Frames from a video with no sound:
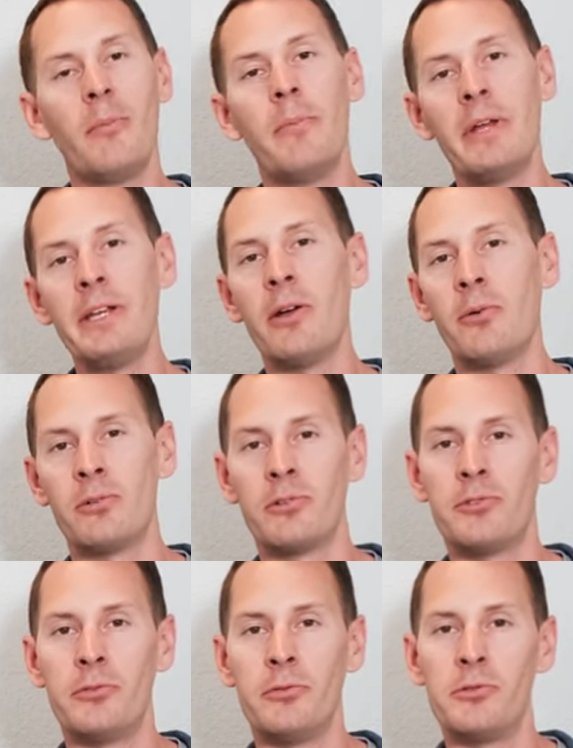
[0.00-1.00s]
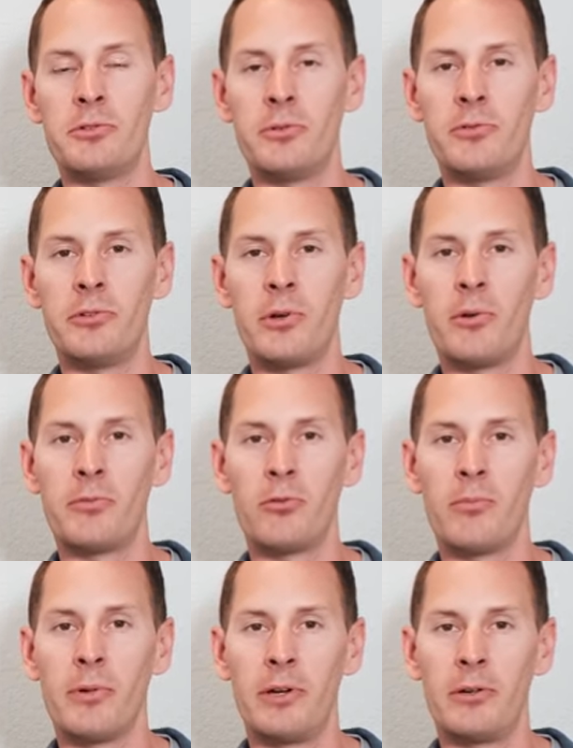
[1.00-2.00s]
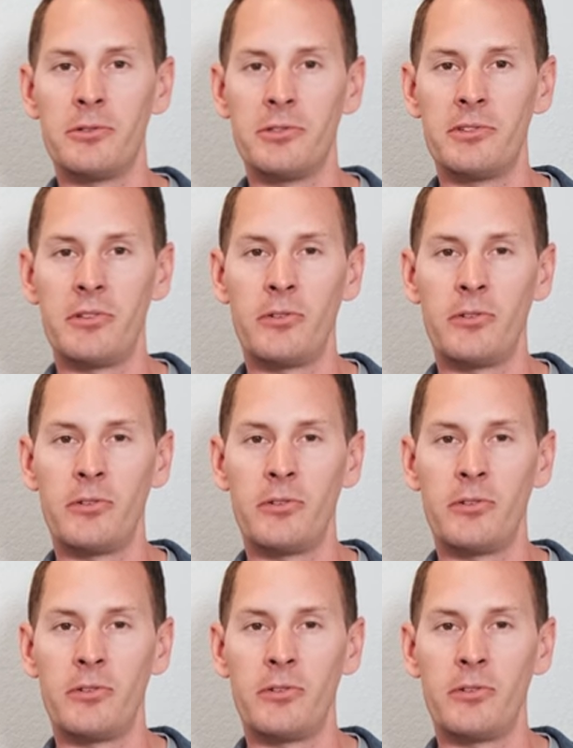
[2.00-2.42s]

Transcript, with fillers: many owners do choose to go through a breeder just